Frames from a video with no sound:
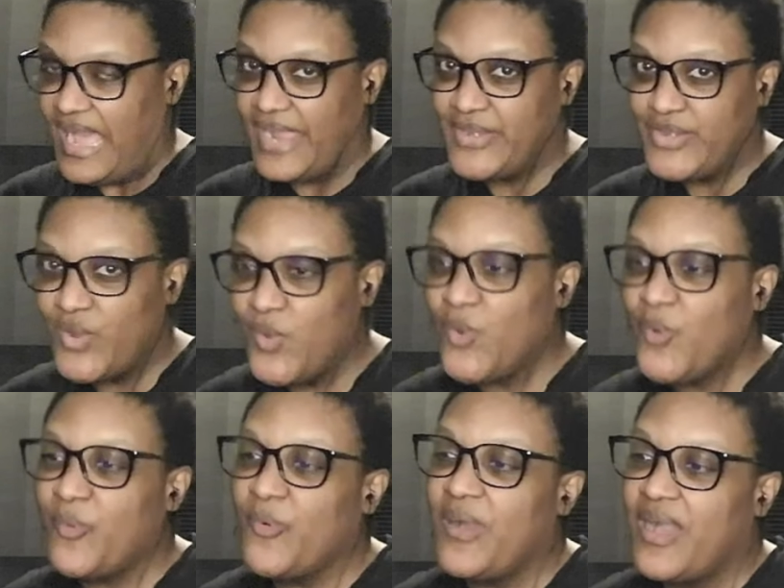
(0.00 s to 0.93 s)

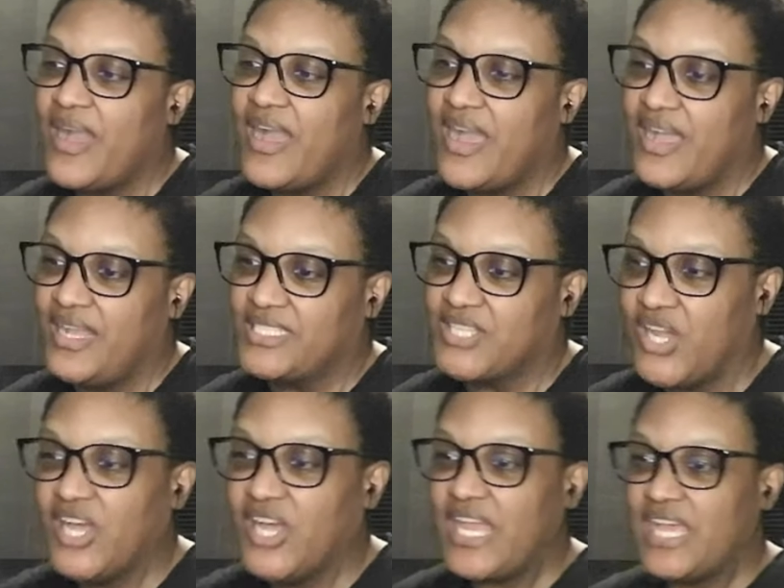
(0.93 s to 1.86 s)
know
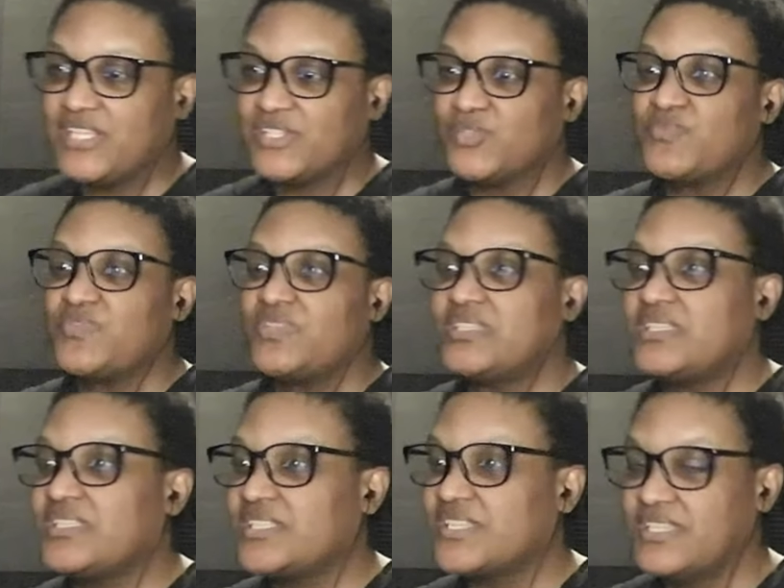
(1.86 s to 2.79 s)
Tharn has no
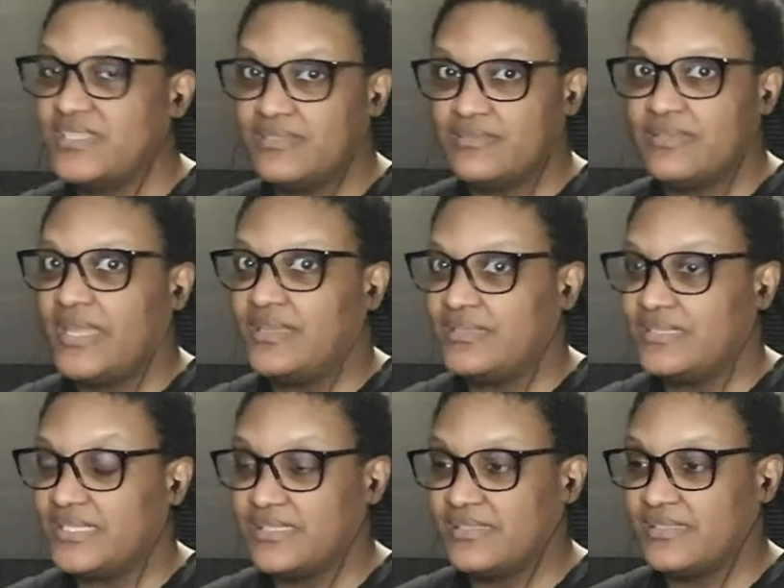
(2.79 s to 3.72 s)
reason to like
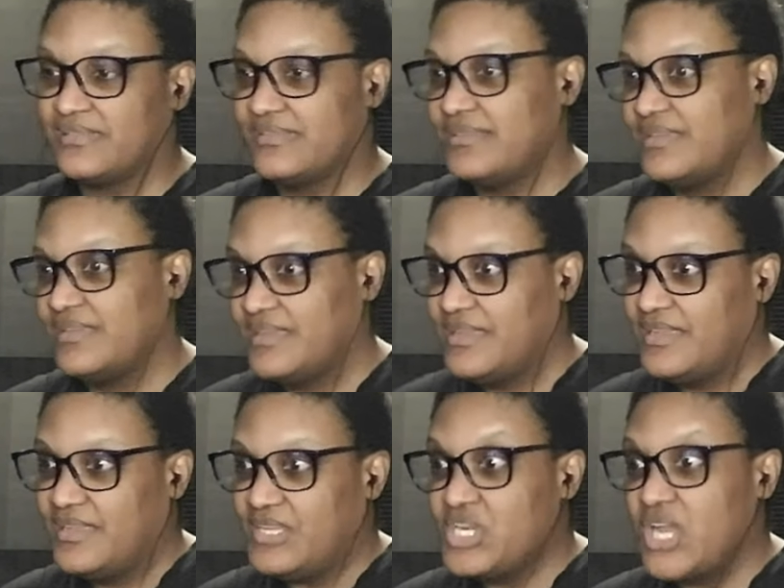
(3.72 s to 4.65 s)

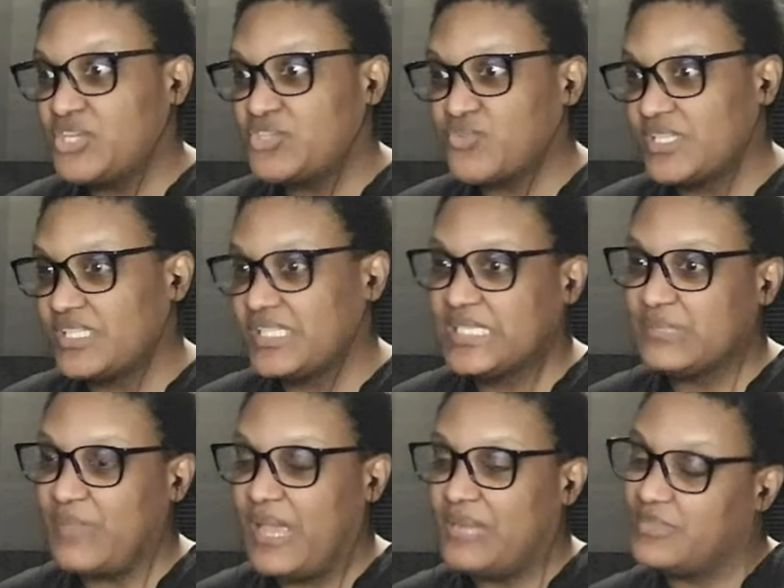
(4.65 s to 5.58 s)
not trust this
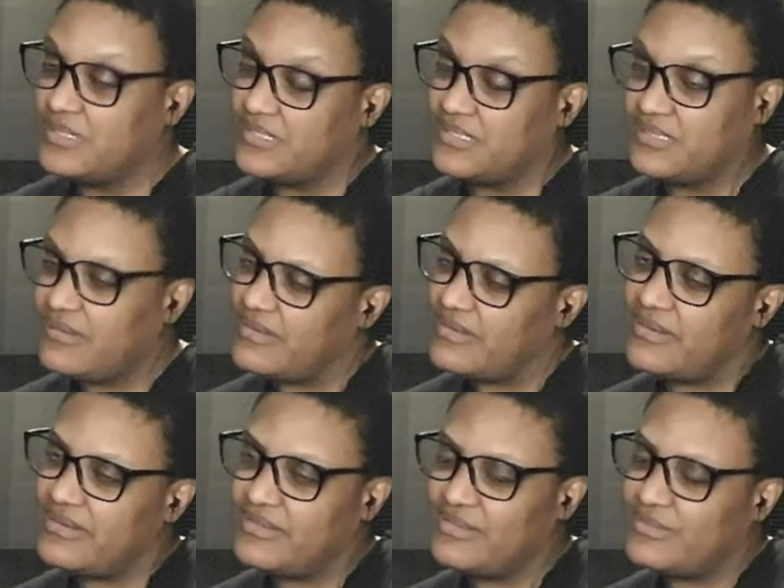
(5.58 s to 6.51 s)
man, but sir,
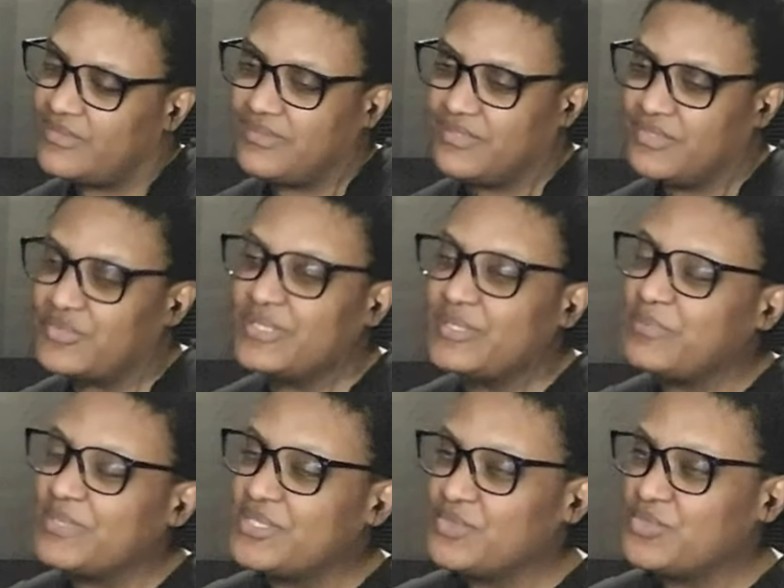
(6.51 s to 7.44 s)
you're a little
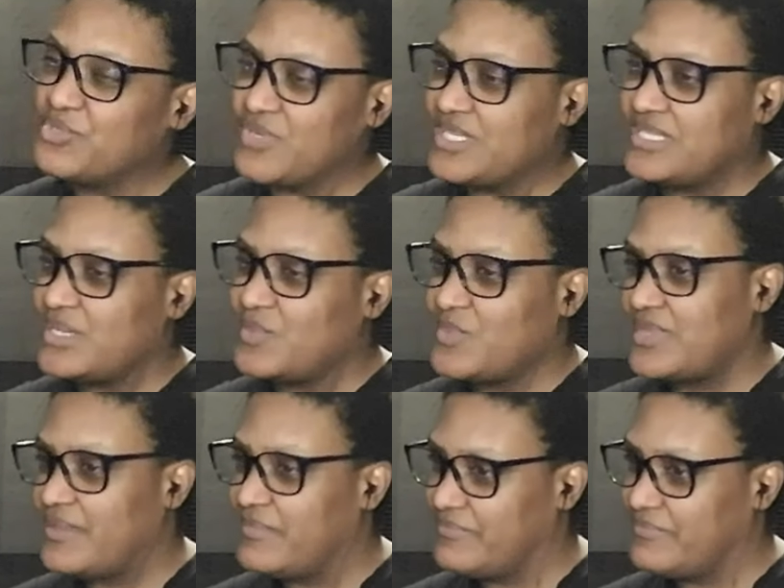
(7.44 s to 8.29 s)
bit too trusting with him.